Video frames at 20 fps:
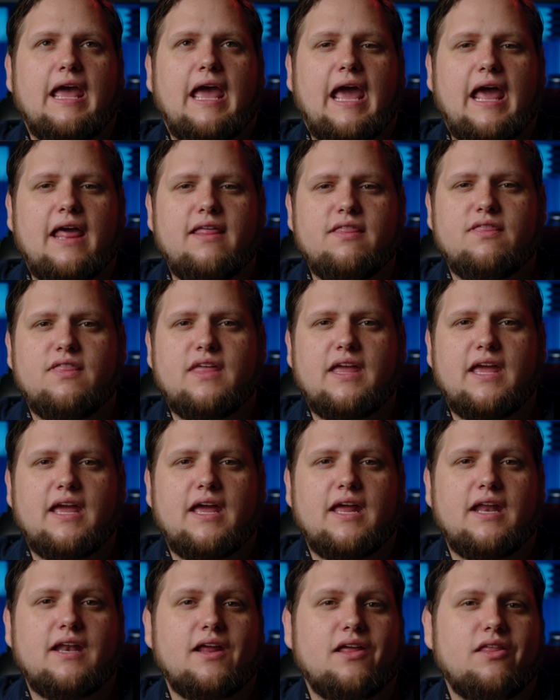And
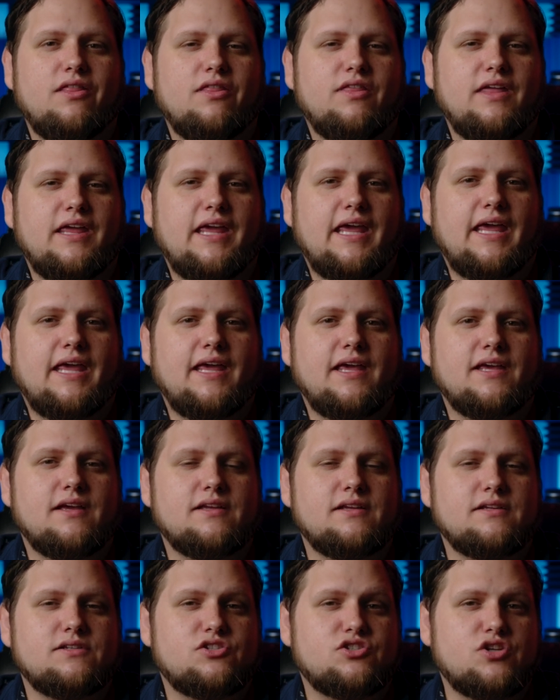then the
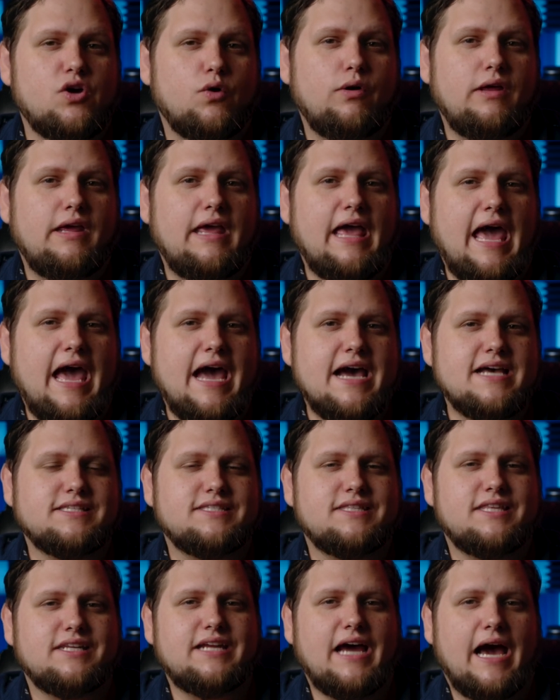Sony has
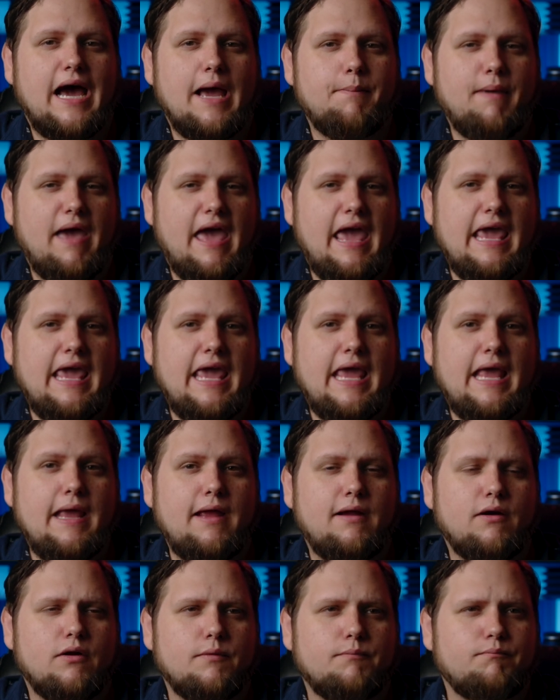the Type
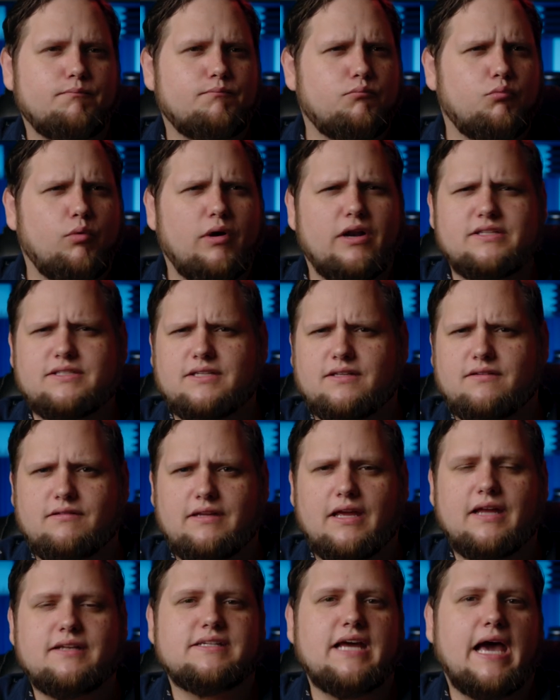A, or what is it?
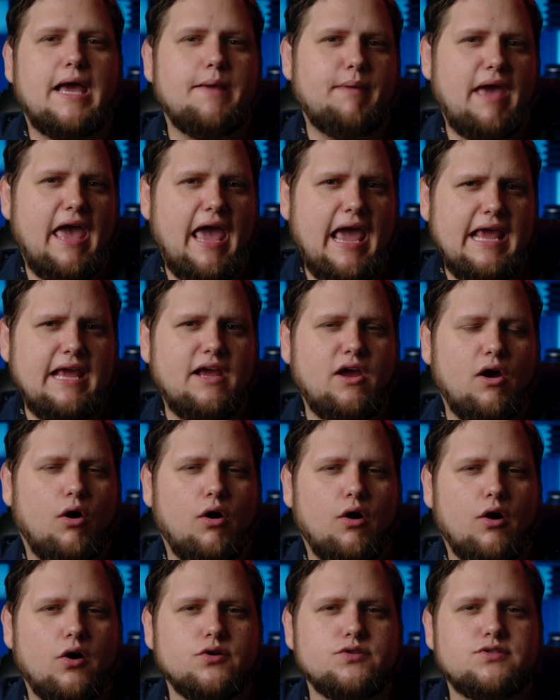Yeah, Type A
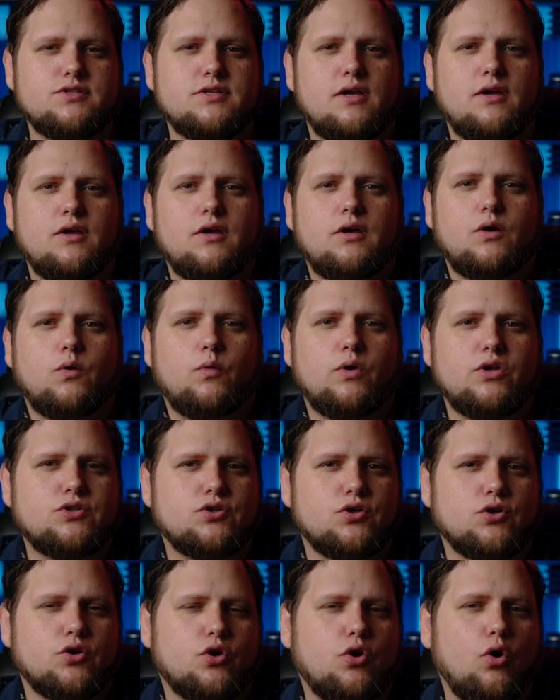cards, which
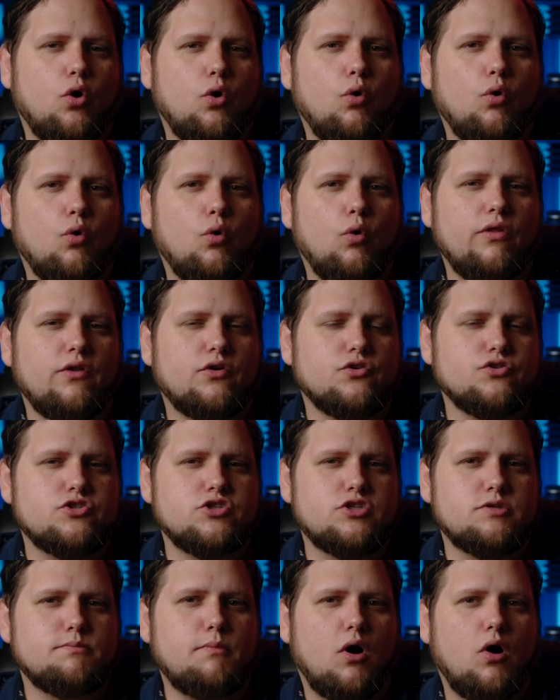are cool and they're
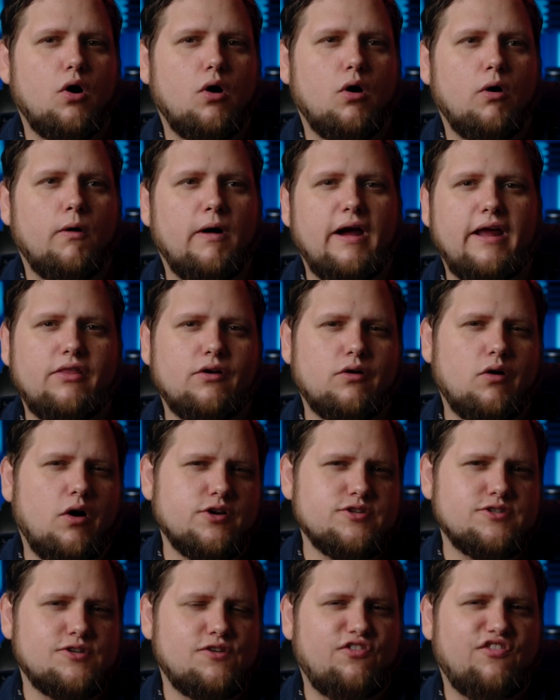small and they're
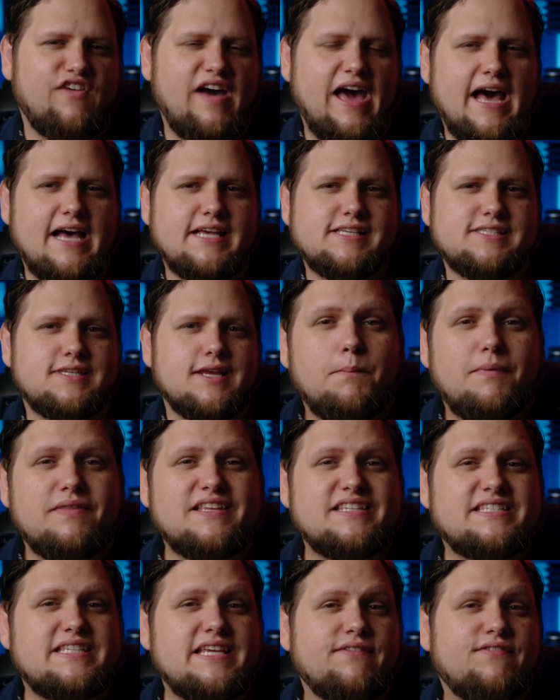also fast, but the
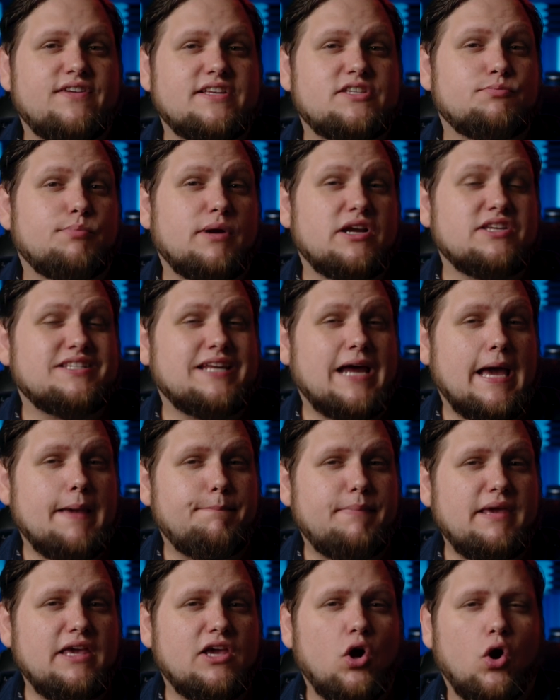CF Express Type
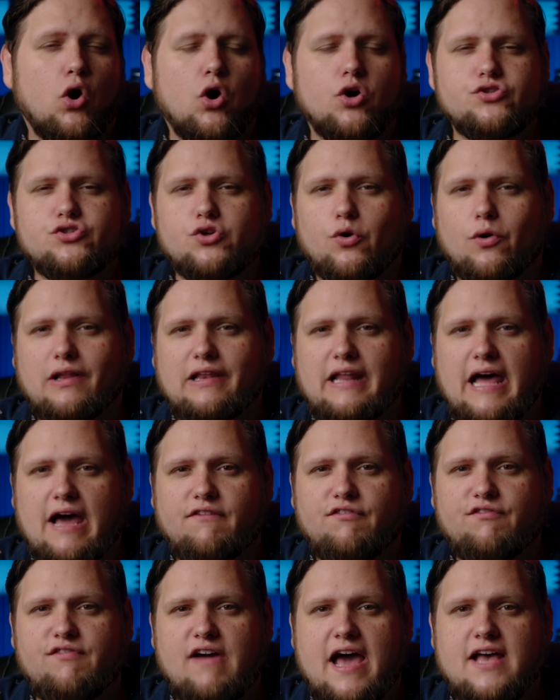B cards are a lot
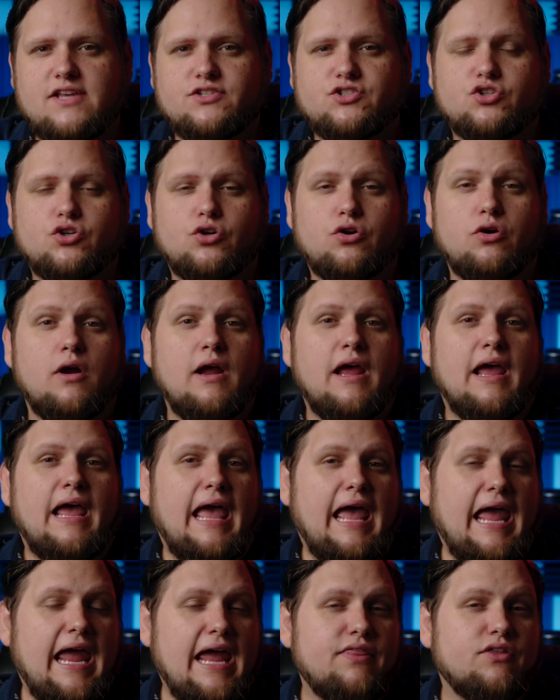faster
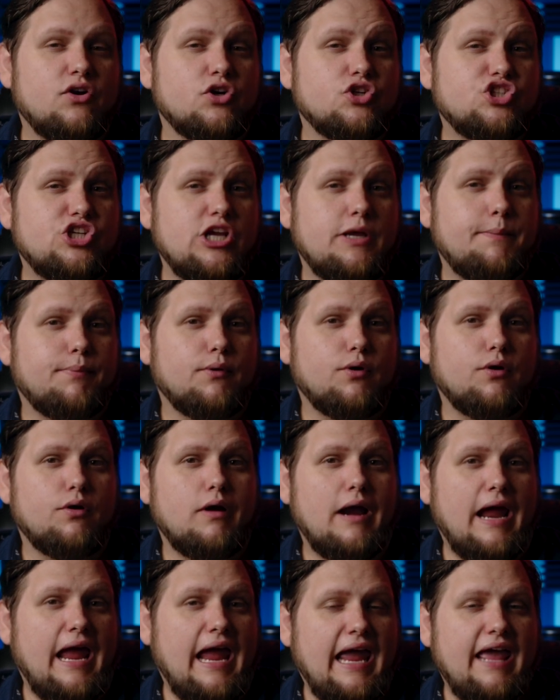and they're
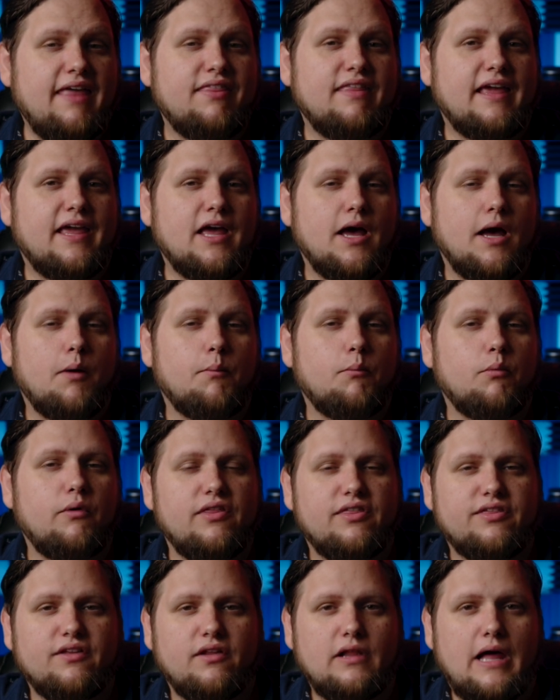cheaper and they come
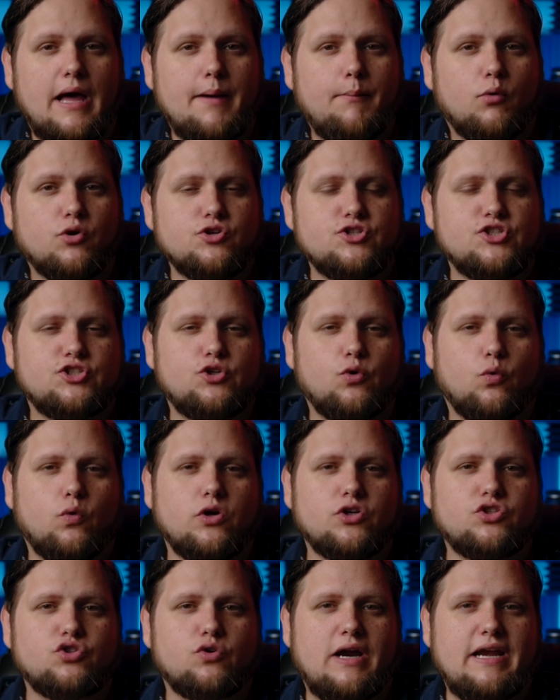with a lot more
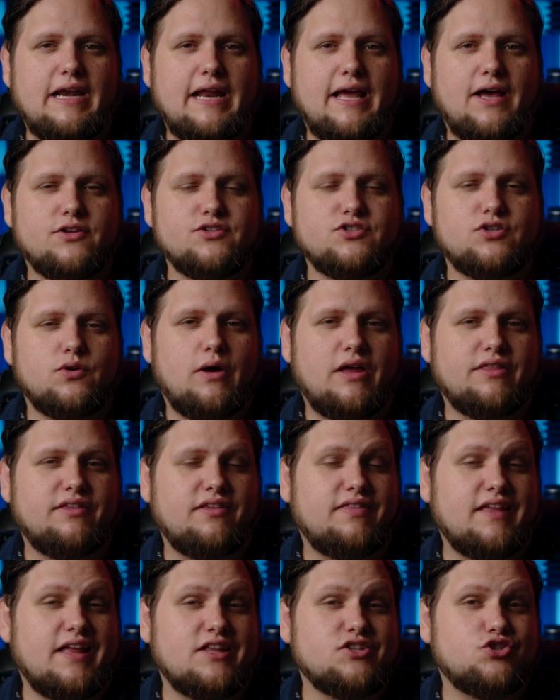storage right now. So I
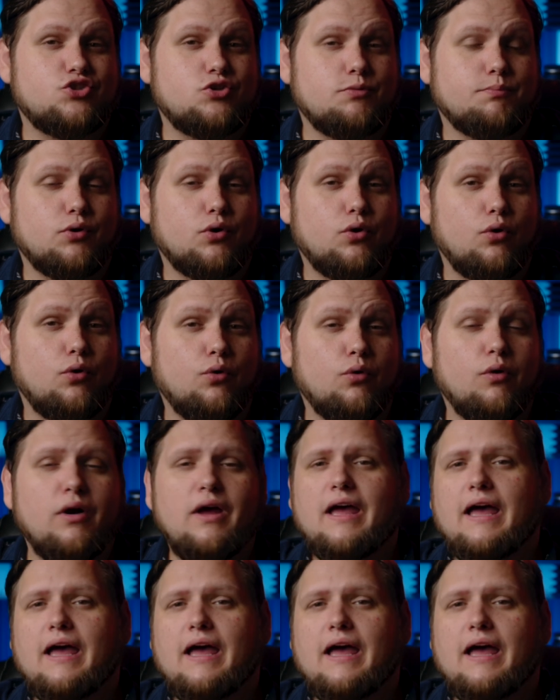think that's super cool.